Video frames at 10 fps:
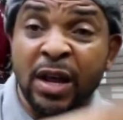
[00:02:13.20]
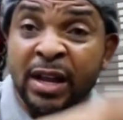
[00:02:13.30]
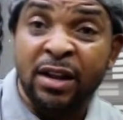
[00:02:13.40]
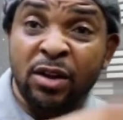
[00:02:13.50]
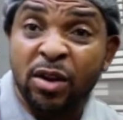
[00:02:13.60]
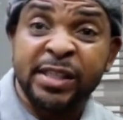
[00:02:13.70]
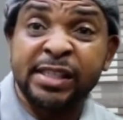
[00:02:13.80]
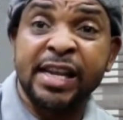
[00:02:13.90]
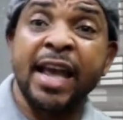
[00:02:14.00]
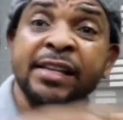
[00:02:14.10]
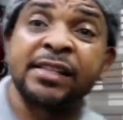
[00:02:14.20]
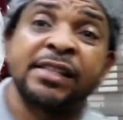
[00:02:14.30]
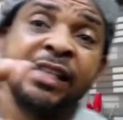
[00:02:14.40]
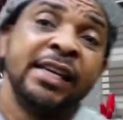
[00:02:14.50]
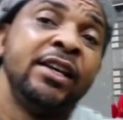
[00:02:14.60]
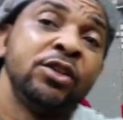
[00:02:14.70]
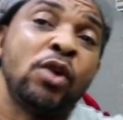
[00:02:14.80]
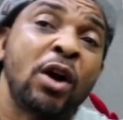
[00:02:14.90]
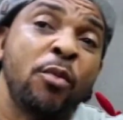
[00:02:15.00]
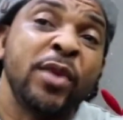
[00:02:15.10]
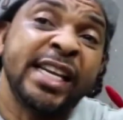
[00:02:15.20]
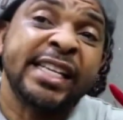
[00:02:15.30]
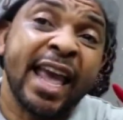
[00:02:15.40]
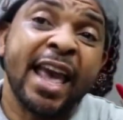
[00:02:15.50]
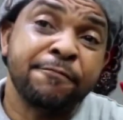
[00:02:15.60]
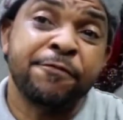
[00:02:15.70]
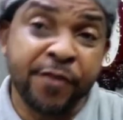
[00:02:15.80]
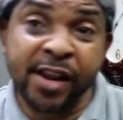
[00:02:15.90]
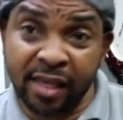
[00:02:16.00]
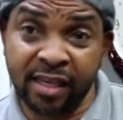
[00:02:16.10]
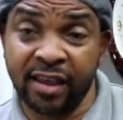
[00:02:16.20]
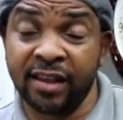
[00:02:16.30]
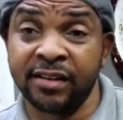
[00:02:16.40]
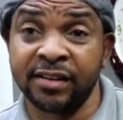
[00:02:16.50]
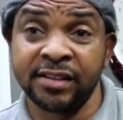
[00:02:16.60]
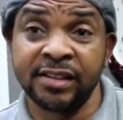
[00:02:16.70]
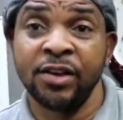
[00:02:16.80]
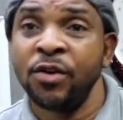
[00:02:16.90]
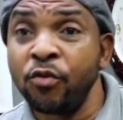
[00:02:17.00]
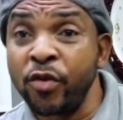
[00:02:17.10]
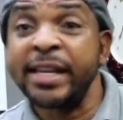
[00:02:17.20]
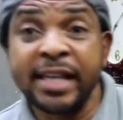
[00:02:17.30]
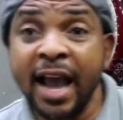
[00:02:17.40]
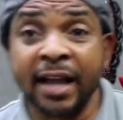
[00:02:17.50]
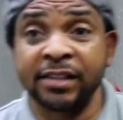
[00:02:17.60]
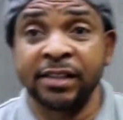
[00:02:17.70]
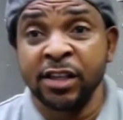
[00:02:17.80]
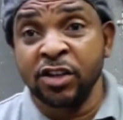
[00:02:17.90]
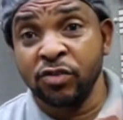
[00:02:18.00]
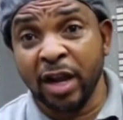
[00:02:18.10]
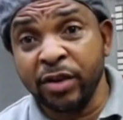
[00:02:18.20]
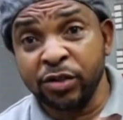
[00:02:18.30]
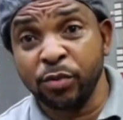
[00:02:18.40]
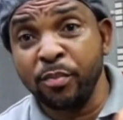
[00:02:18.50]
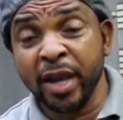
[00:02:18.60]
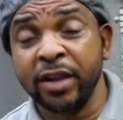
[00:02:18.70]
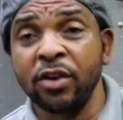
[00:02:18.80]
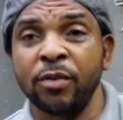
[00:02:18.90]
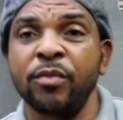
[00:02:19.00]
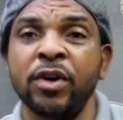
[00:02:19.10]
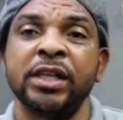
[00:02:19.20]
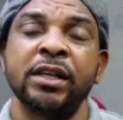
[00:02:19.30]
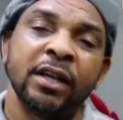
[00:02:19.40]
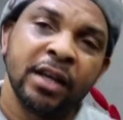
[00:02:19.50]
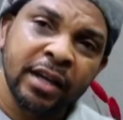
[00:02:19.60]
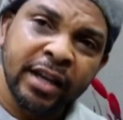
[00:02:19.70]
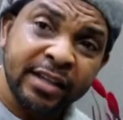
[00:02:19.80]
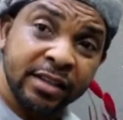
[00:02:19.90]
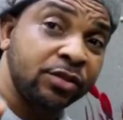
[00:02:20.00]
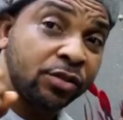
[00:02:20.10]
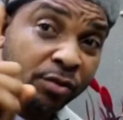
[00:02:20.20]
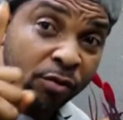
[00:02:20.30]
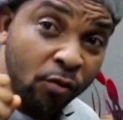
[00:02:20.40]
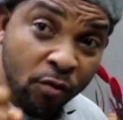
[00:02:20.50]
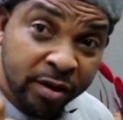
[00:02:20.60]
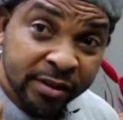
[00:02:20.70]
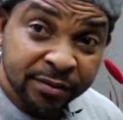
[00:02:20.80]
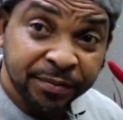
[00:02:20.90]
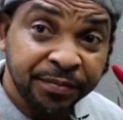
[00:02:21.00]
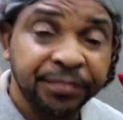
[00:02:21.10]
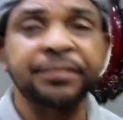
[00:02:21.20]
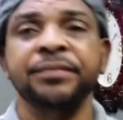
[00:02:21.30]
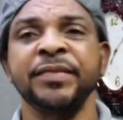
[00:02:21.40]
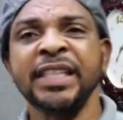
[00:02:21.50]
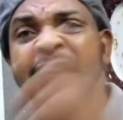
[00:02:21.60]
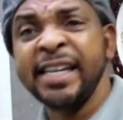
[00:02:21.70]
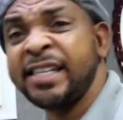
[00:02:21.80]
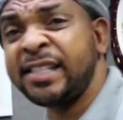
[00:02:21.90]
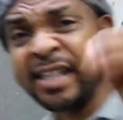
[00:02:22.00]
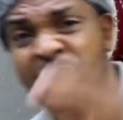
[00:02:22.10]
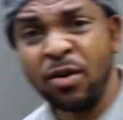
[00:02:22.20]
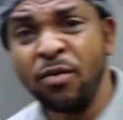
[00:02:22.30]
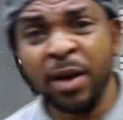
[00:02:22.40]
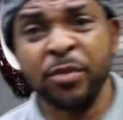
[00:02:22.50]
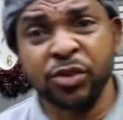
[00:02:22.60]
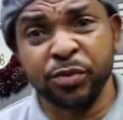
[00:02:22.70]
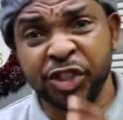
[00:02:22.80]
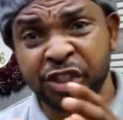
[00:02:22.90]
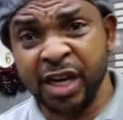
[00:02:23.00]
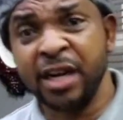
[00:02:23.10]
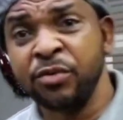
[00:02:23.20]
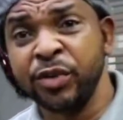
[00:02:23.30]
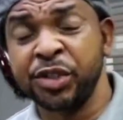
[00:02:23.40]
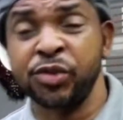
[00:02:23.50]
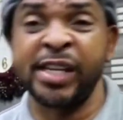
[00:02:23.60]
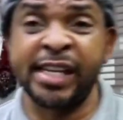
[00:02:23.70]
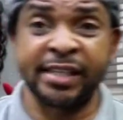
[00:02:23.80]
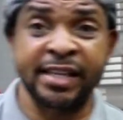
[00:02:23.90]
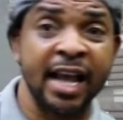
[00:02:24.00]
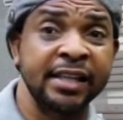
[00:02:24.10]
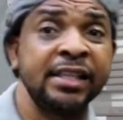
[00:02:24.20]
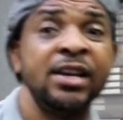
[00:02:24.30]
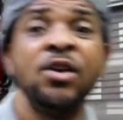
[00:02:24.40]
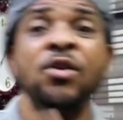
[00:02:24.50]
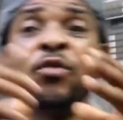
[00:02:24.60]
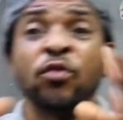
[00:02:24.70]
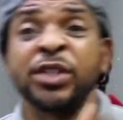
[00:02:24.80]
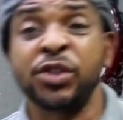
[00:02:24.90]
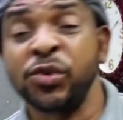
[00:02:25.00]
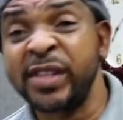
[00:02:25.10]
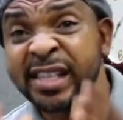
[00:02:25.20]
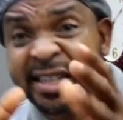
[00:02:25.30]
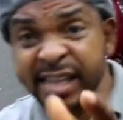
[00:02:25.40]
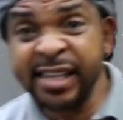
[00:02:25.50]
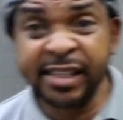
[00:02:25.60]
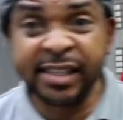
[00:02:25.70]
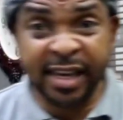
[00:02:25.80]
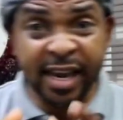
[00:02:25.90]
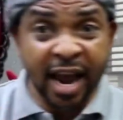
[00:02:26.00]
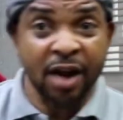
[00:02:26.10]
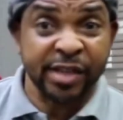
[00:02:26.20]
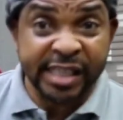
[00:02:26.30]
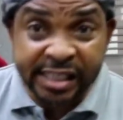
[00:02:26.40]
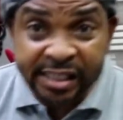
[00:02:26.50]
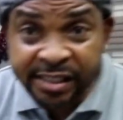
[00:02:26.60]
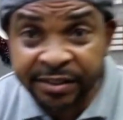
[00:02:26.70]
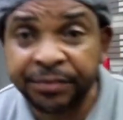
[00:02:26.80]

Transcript: lot size to accommodate everything. With that, you are going to make your money. That is one. The second one I'm going to be sharing with you is that once you see this KRD,